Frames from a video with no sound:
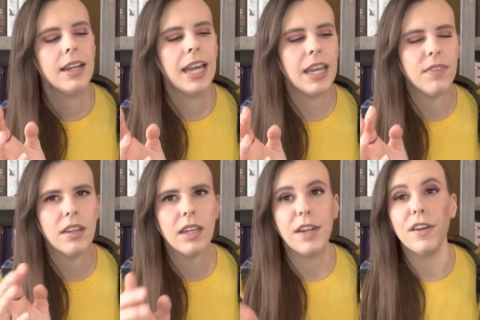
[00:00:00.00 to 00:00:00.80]
And
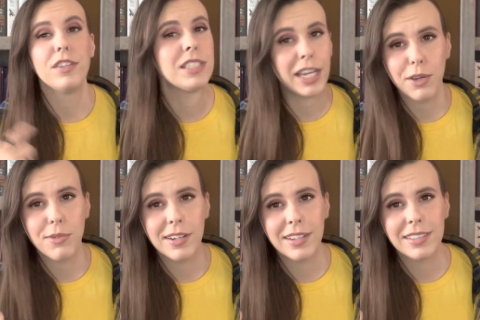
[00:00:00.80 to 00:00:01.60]
then I found the second
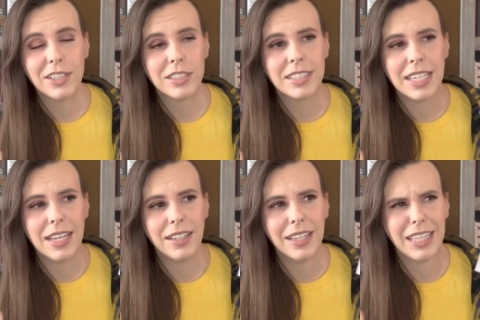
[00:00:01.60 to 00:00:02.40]
one on
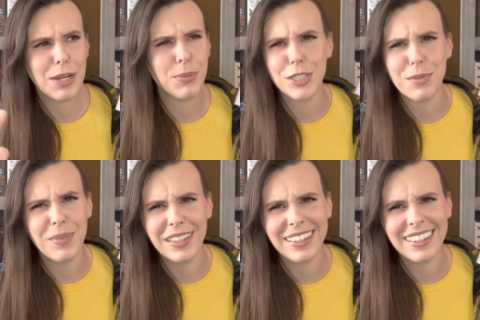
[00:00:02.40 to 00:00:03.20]
sale at like a Books A
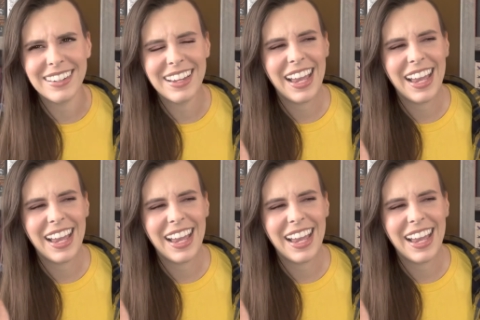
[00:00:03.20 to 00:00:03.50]
Million.